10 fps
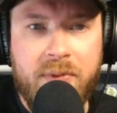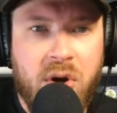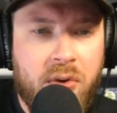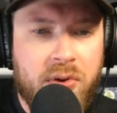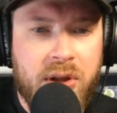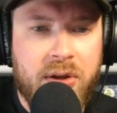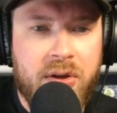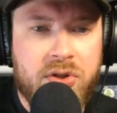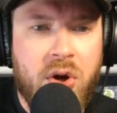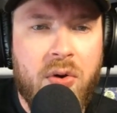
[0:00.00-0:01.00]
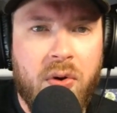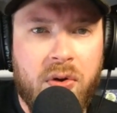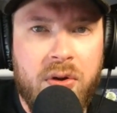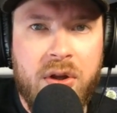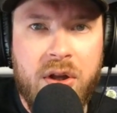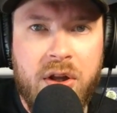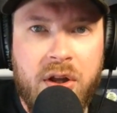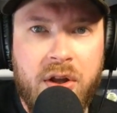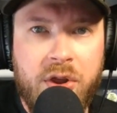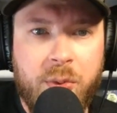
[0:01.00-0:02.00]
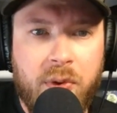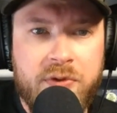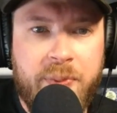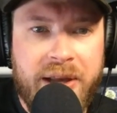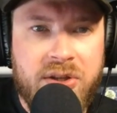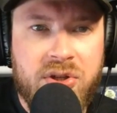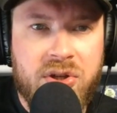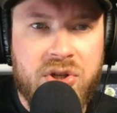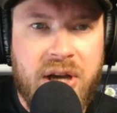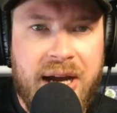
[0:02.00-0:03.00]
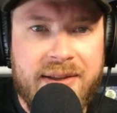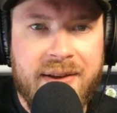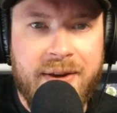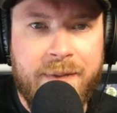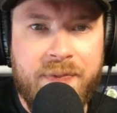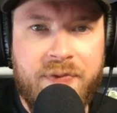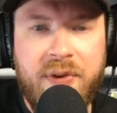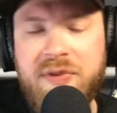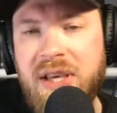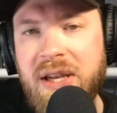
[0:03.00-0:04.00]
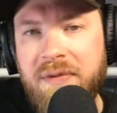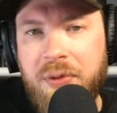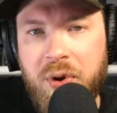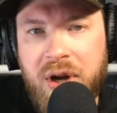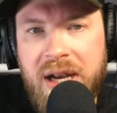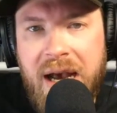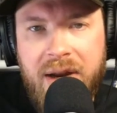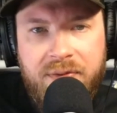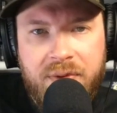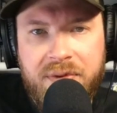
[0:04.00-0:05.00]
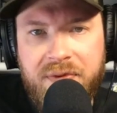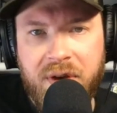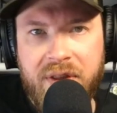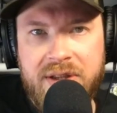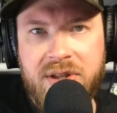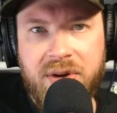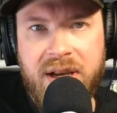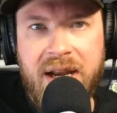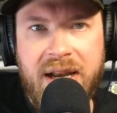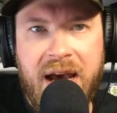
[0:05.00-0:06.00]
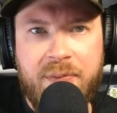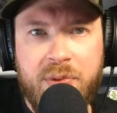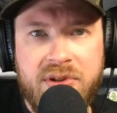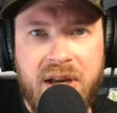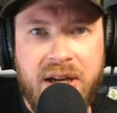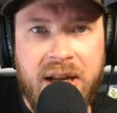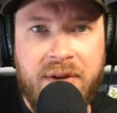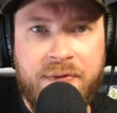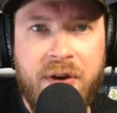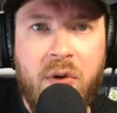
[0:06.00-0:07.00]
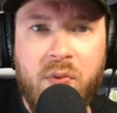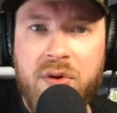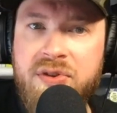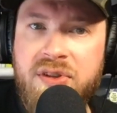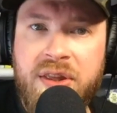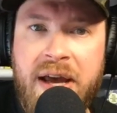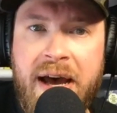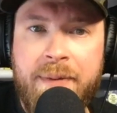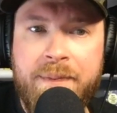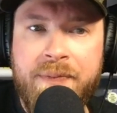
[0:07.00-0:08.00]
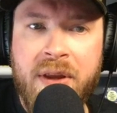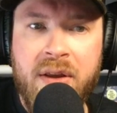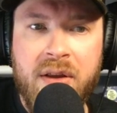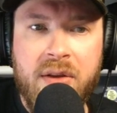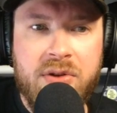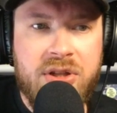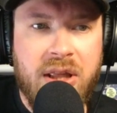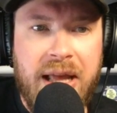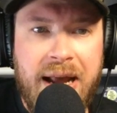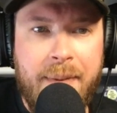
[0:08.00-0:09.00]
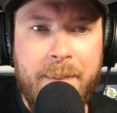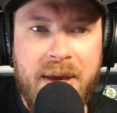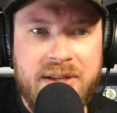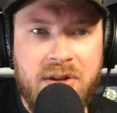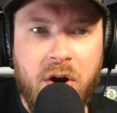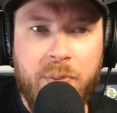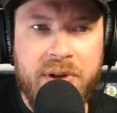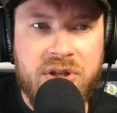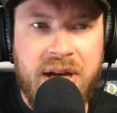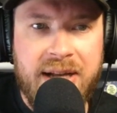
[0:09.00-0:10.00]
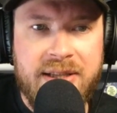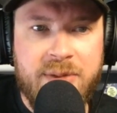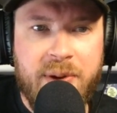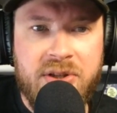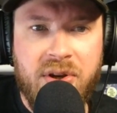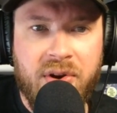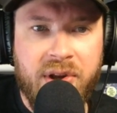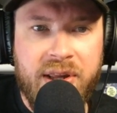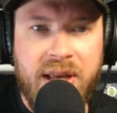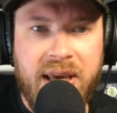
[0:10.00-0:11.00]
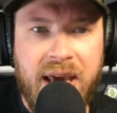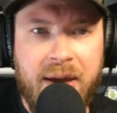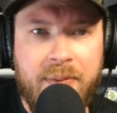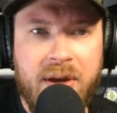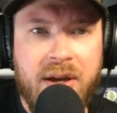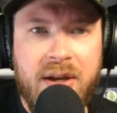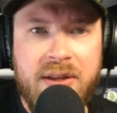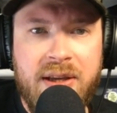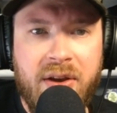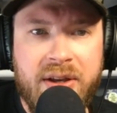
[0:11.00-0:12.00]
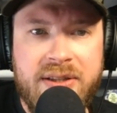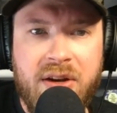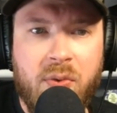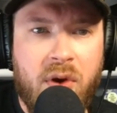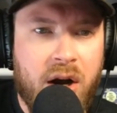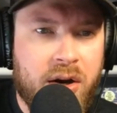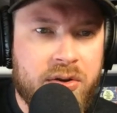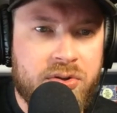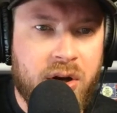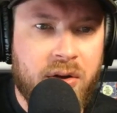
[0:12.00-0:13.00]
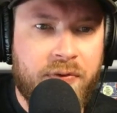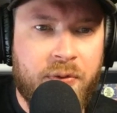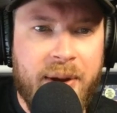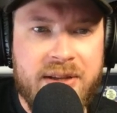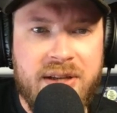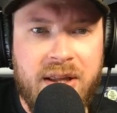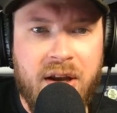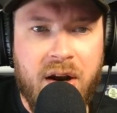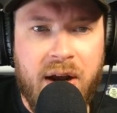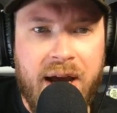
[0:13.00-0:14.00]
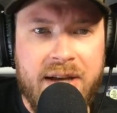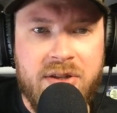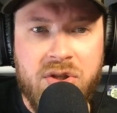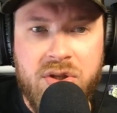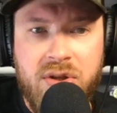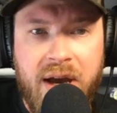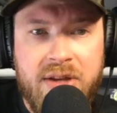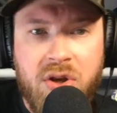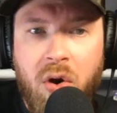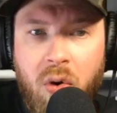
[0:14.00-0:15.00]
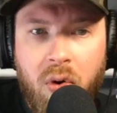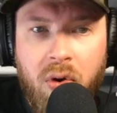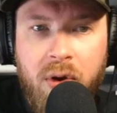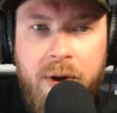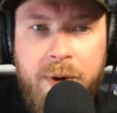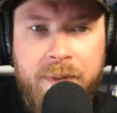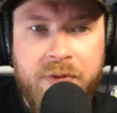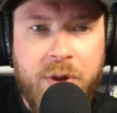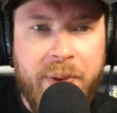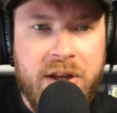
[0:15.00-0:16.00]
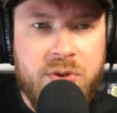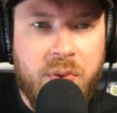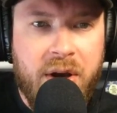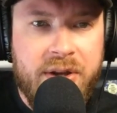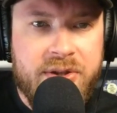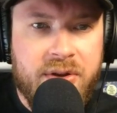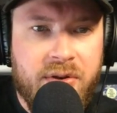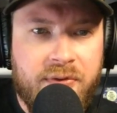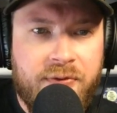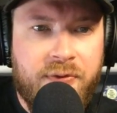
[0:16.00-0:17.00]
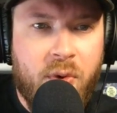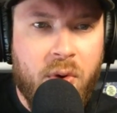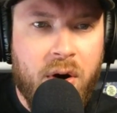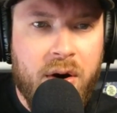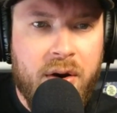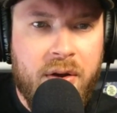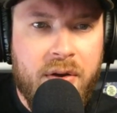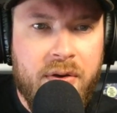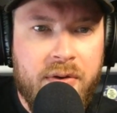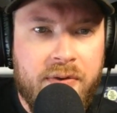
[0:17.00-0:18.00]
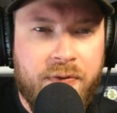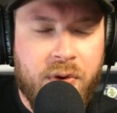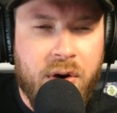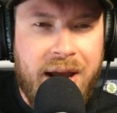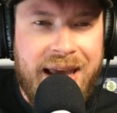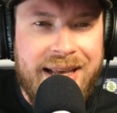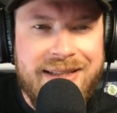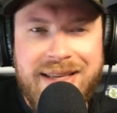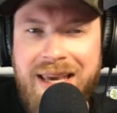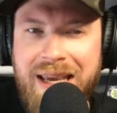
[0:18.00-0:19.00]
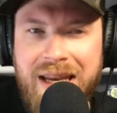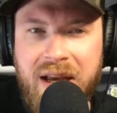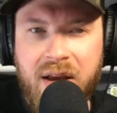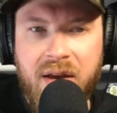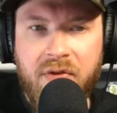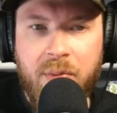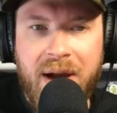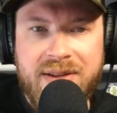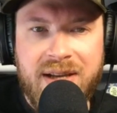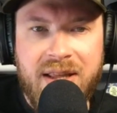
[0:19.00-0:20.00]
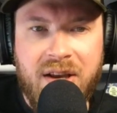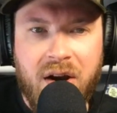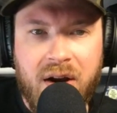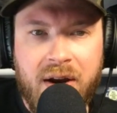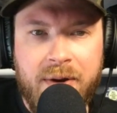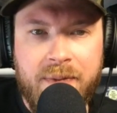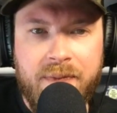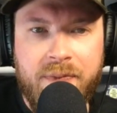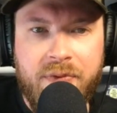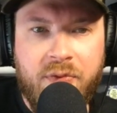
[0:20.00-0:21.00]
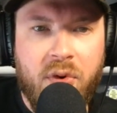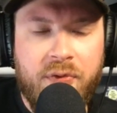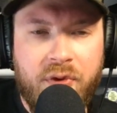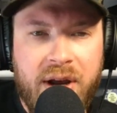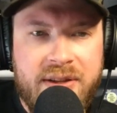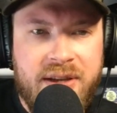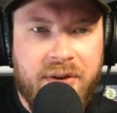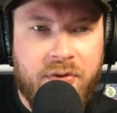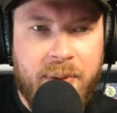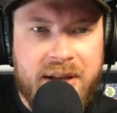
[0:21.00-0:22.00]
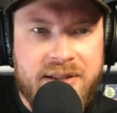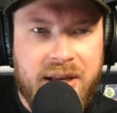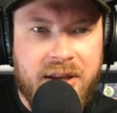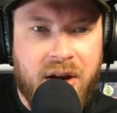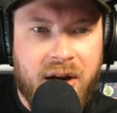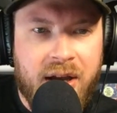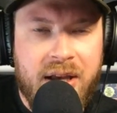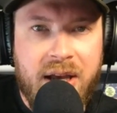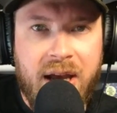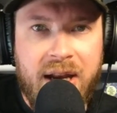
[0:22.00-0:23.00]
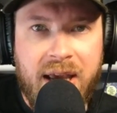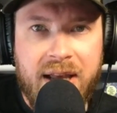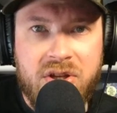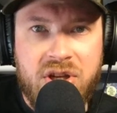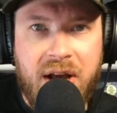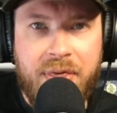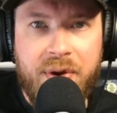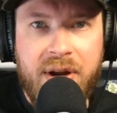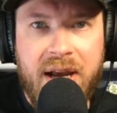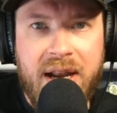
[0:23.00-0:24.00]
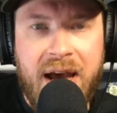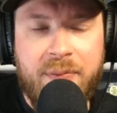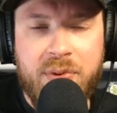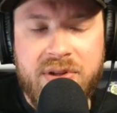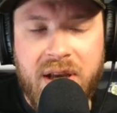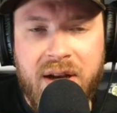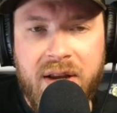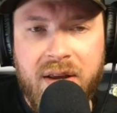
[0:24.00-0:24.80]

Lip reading: Total, the Wolves bench shot 15 of 39 from the field. That's 38.5%, and it felt worse than that. There's a lot of missed open shots, especially early in that game. Nikhil Alexander-Walker struggled from outside the arc. As a whole, the bench was 4 for 18 from outside the arc. 4 for 18 from outside the arc, and again, shot 38.5%.